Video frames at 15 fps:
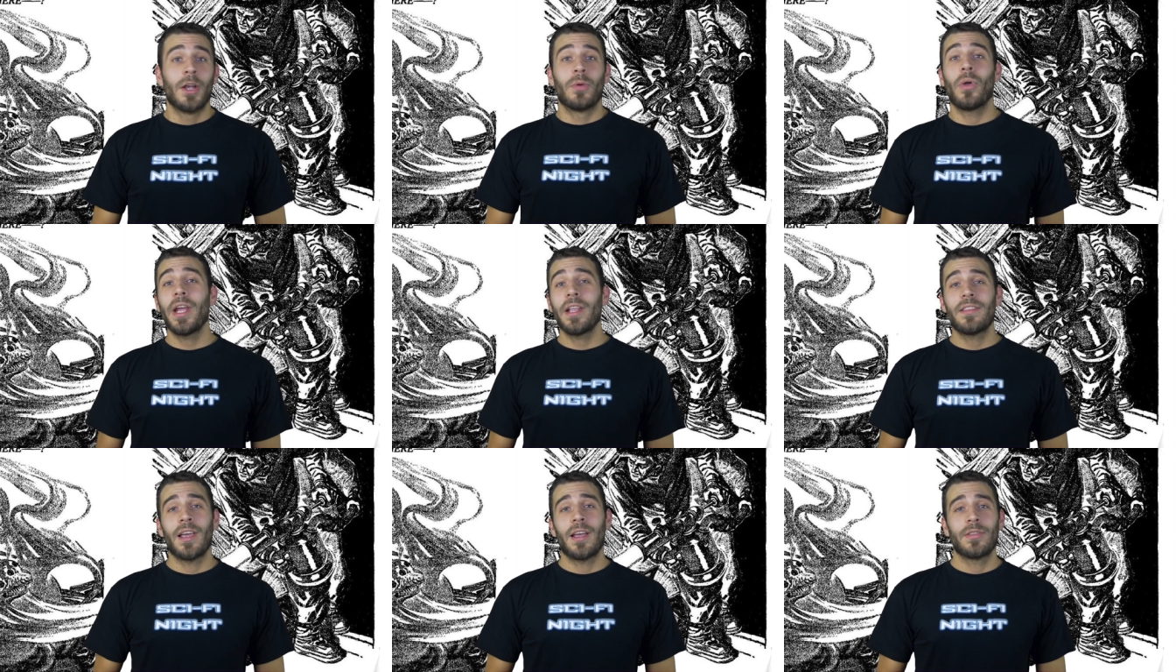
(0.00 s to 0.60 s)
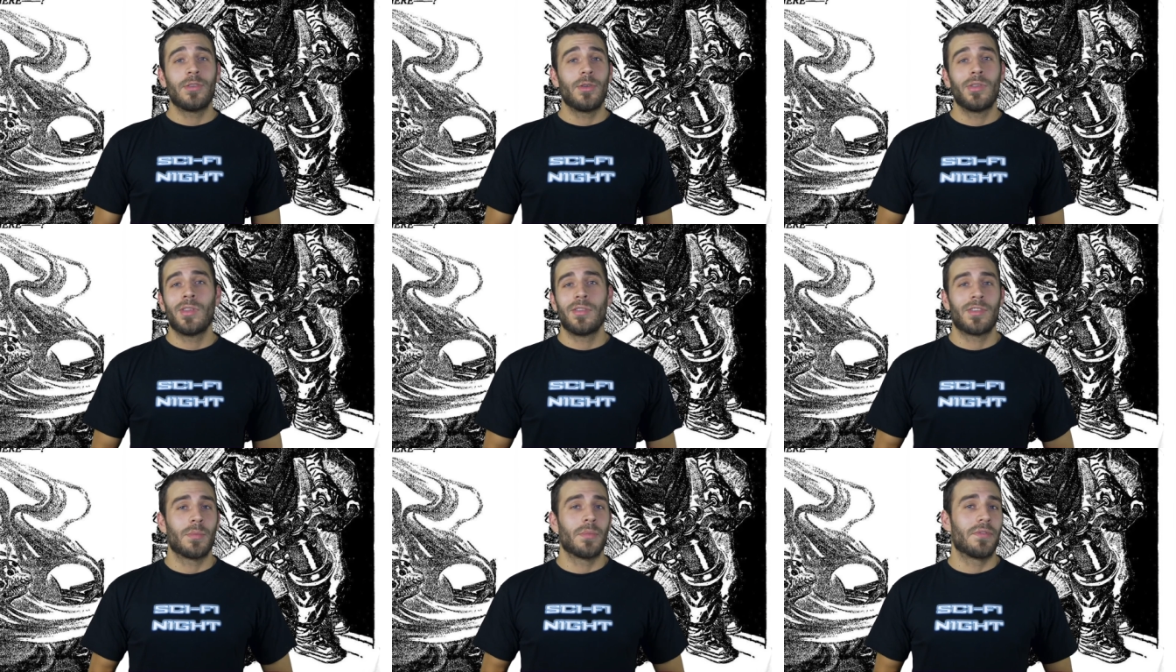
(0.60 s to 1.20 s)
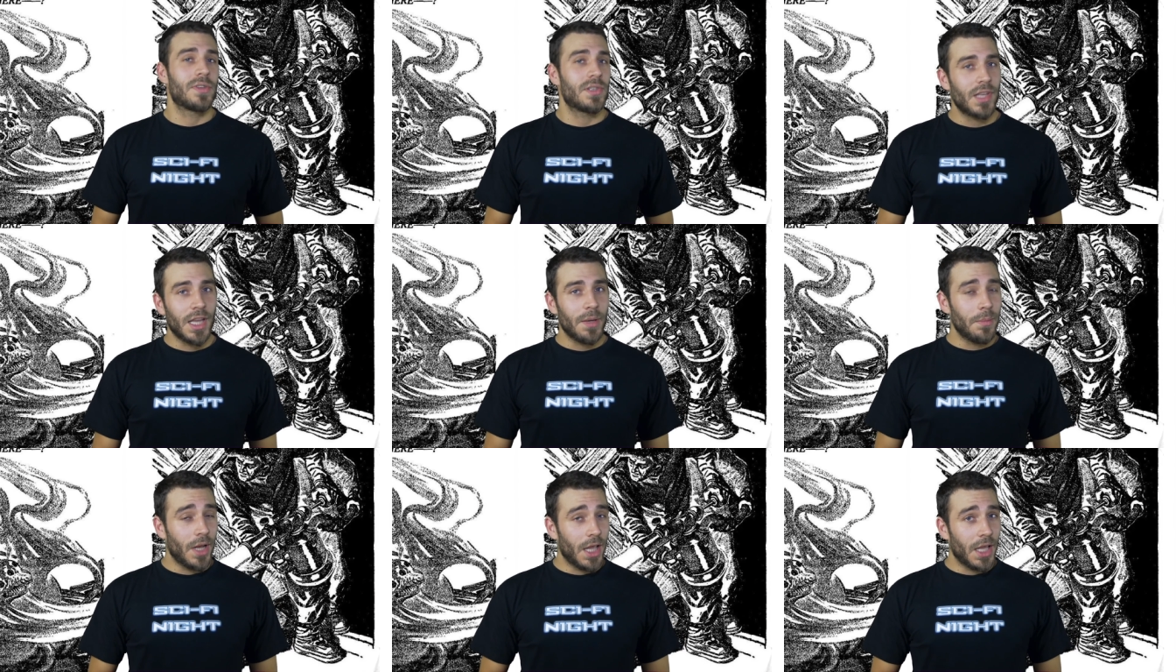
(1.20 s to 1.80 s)
right down to using some of the
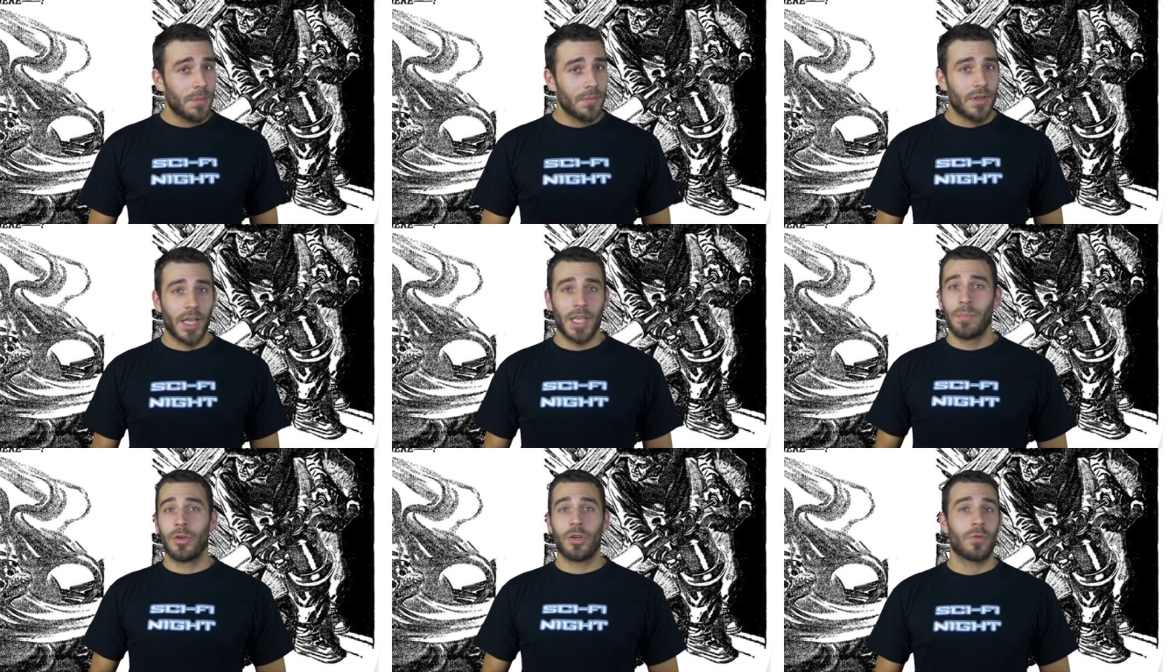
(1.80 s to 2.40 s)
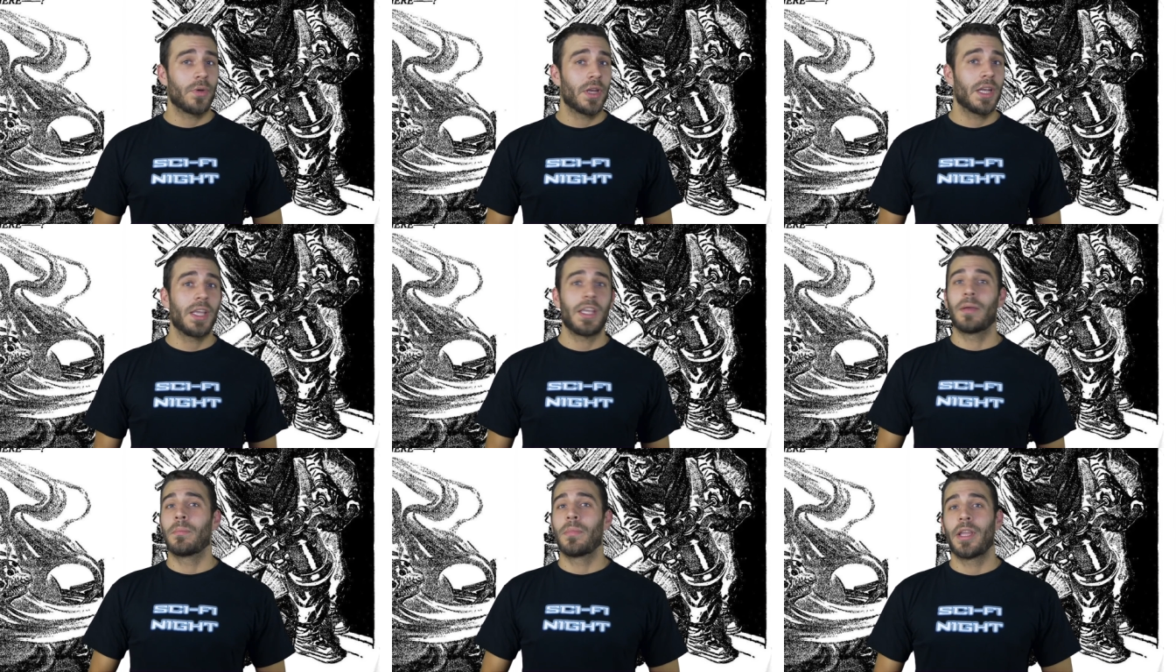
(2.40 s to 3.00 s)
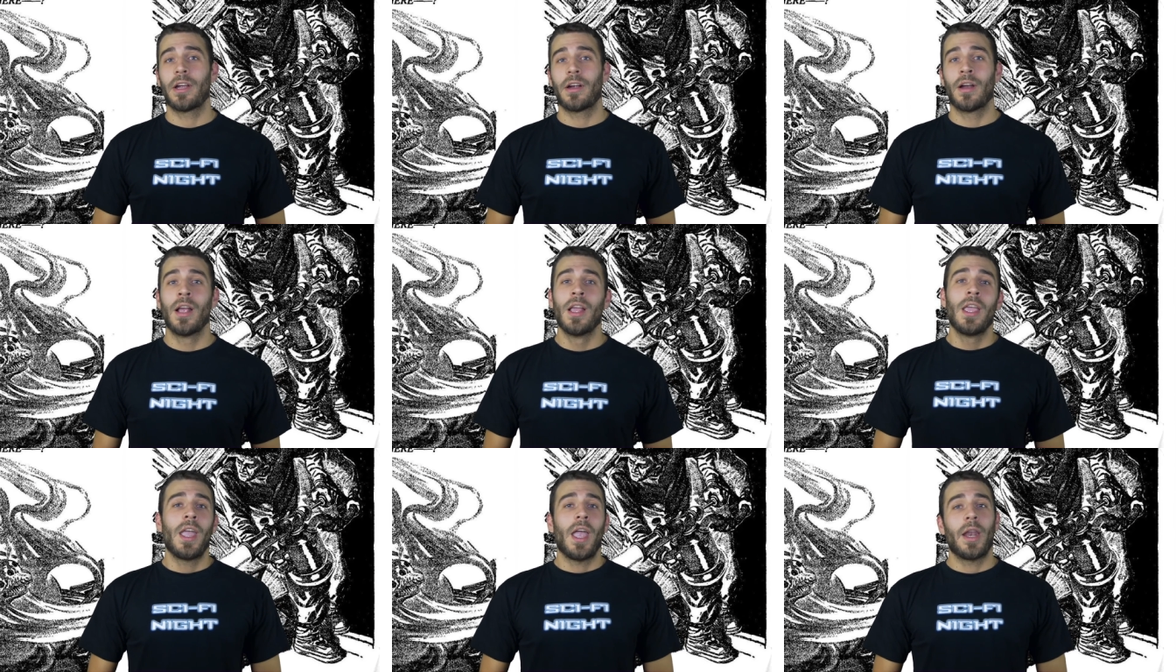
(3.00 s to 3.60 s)
same names like McCready and Blair,
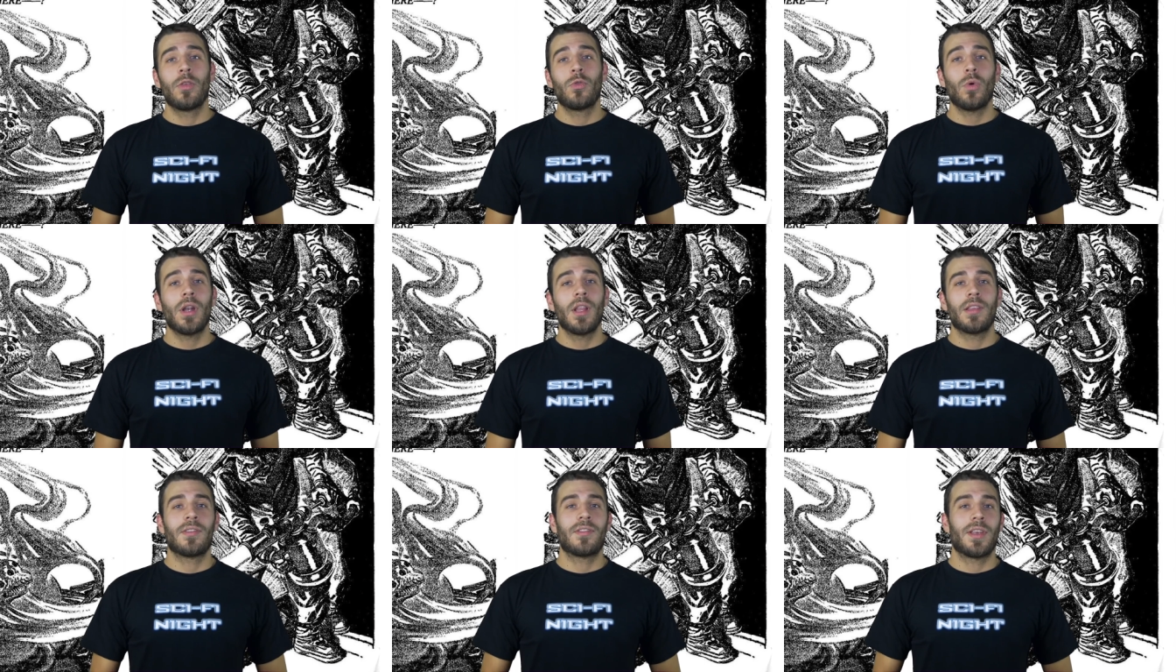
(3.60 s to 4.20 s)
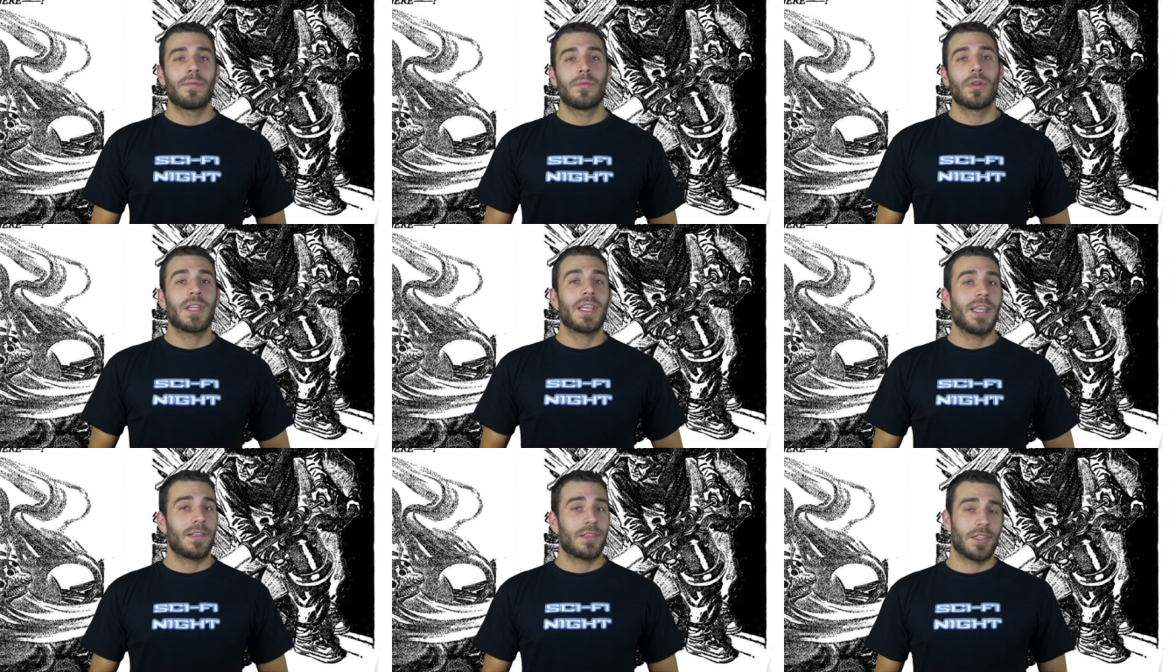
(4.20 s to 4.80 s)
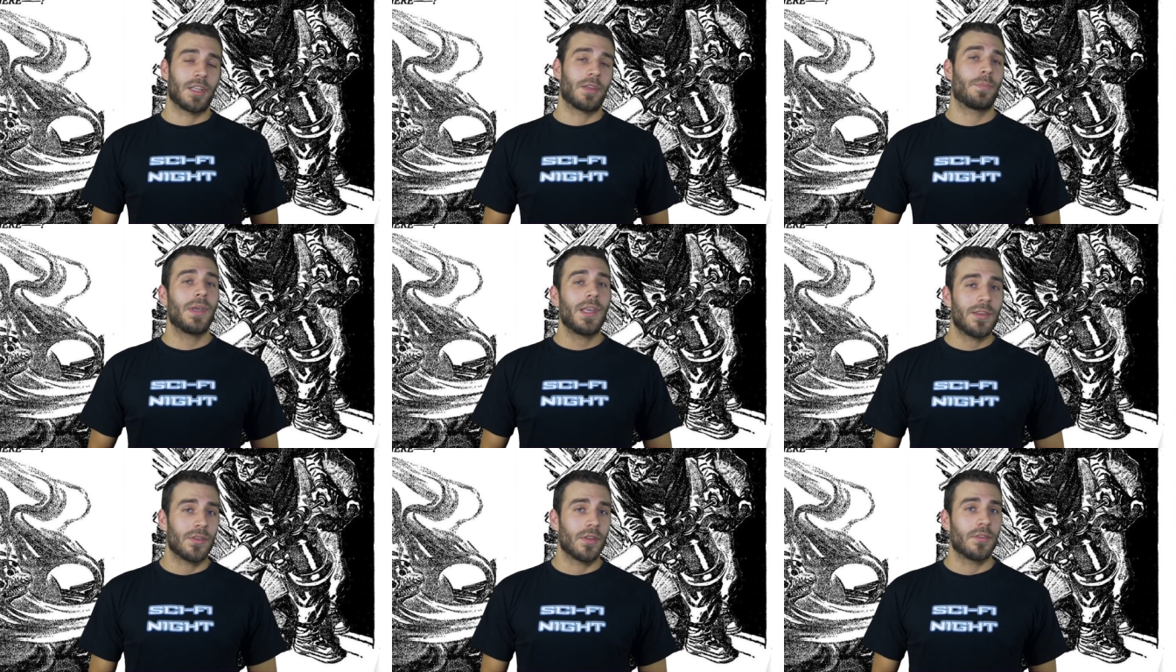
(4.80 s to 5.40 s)
and as well as several key set
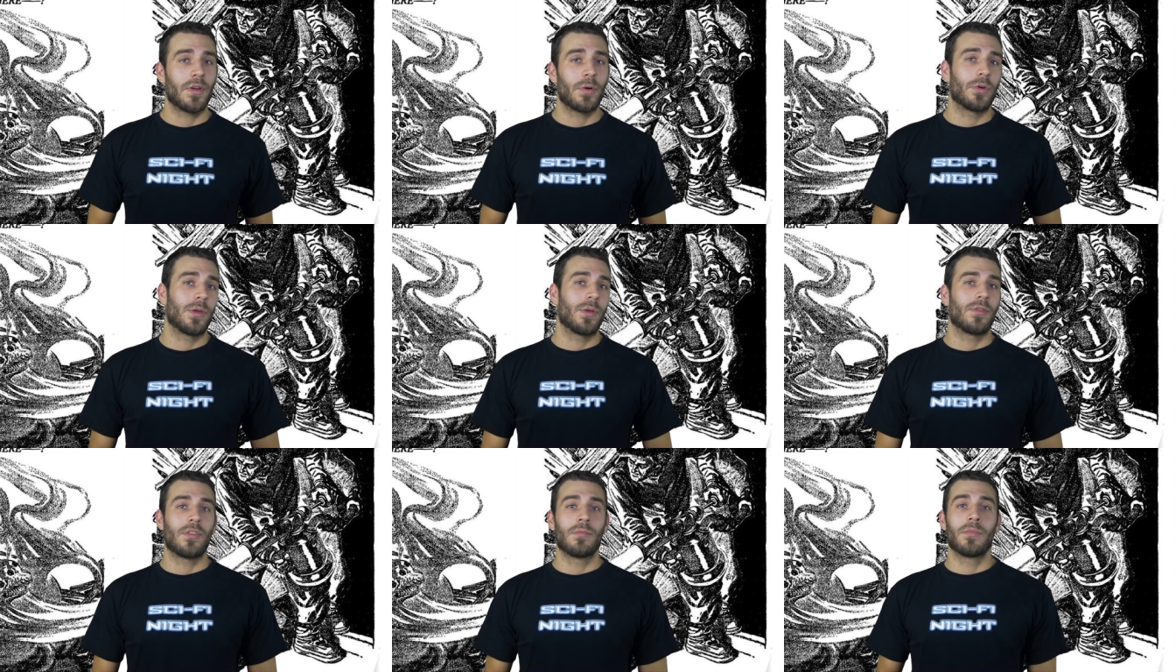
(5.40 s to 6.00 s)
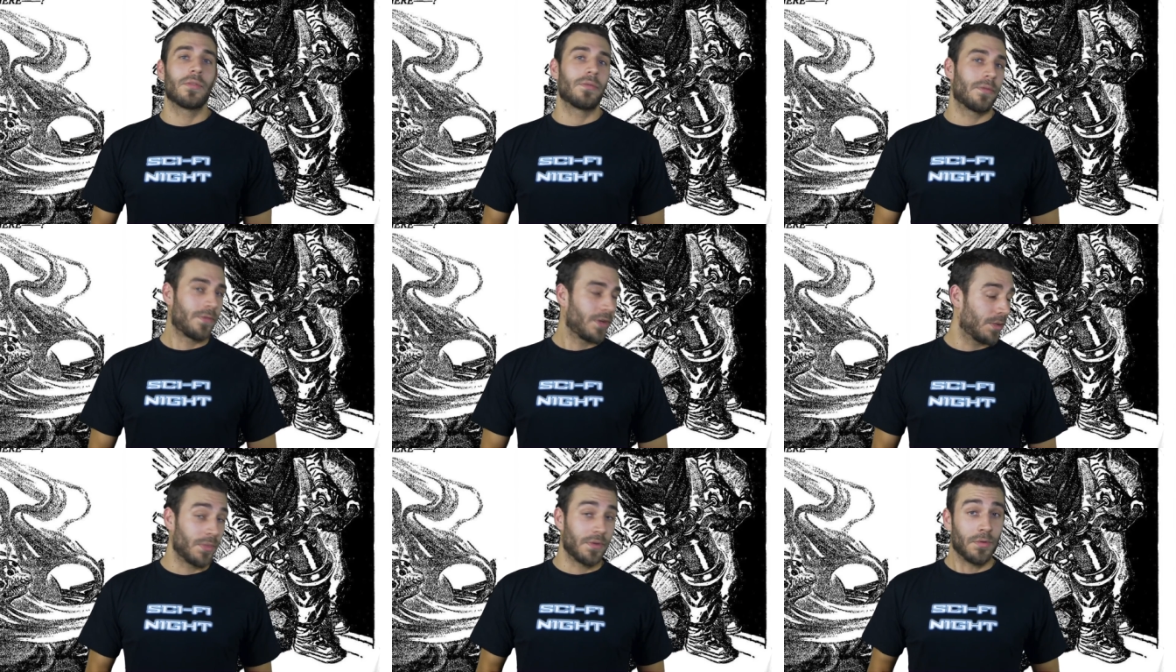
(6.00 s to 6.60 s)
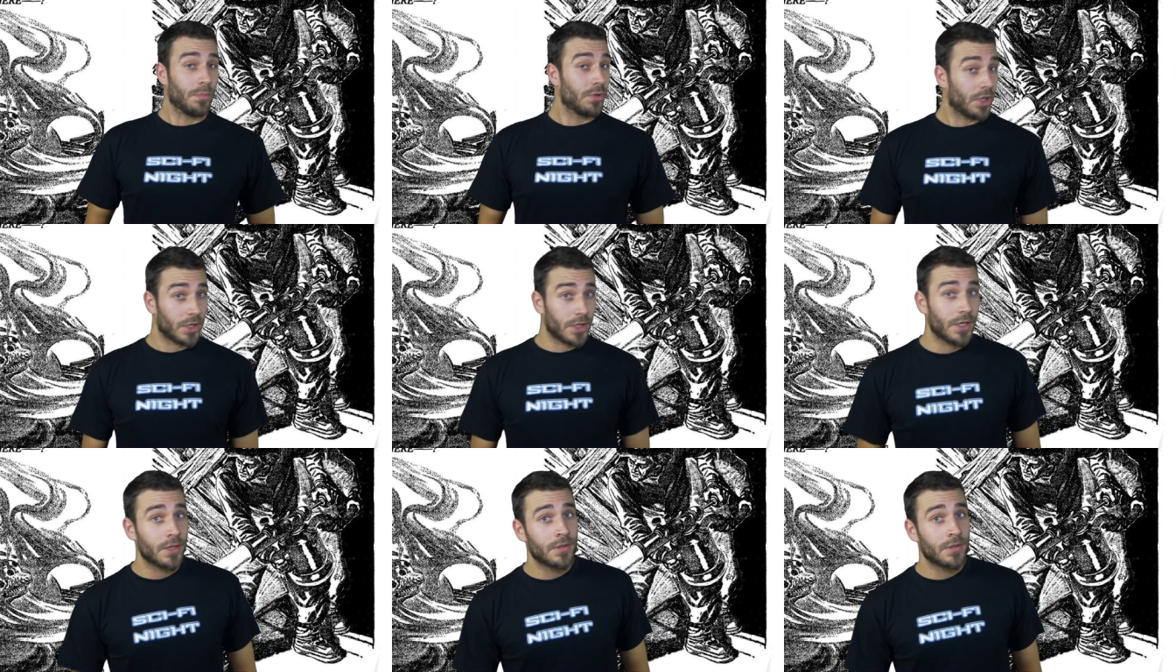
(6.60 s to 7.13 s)
pieces that were used in both the film and the book.